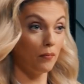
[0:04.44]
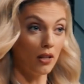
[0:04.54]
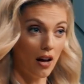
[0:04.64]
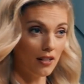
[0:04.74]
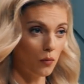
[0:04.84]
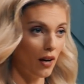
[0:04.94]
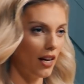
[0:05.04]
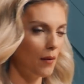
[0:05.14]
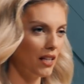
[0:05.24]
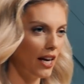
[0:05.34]
Plus, why
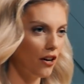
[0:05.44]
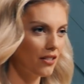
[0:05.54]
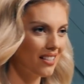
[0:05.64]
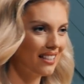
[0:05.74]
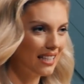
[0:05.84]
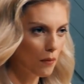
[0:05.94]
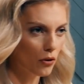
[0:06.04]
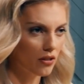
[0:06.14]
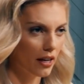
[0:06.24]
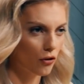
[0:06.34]
Kamala Harris is the
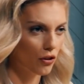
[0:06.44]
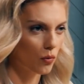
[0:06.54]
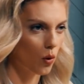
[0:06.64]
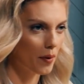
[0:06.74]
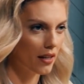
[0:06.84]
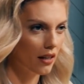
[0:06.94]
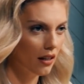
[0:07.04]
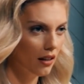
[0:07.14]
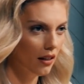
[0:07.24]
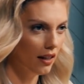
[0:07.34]
most dangerous woman
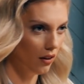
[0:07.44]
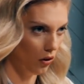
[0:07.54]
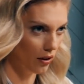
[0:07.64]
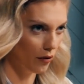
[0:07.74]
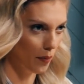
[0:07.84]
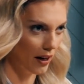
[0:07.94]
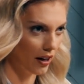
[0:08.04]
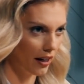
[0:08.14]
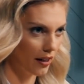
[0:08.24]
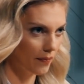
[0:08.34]
in all of
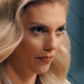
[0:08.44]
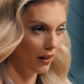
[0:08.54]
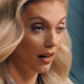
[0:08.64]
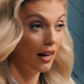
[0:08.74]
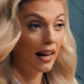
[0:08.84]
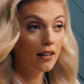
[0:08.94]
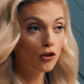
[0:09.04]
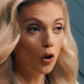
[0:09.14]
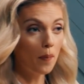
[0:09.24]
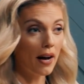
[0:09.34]
America. And
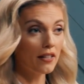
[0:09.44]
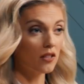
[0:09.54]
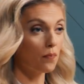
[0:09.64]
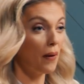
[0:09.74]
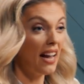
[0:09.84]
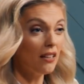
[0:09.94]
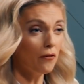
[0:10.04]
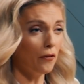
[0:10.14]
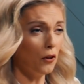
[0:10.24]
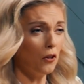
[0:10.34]
Joe Biden's
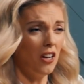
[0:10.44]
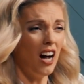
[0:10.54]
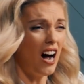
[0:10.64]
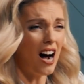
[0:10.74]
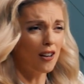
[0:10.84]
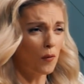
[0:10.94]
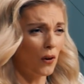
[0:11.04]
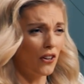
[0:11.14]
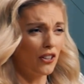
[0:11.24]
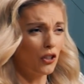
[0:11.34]
painful,
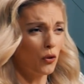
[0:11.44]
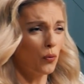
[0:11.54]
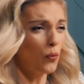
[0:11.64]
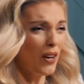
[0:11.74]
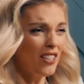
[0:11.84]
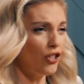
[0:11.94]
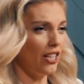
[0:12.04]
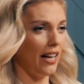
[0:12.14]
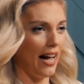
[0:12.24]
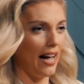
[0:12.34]
awkward,
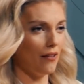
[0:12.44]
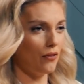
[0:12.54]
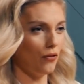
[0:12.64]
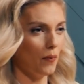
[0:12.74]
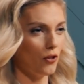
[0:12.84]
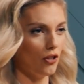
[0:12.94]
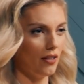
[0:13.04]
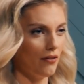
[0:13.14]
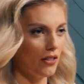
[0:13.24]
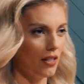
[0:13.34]
cringy gaffes from the G seven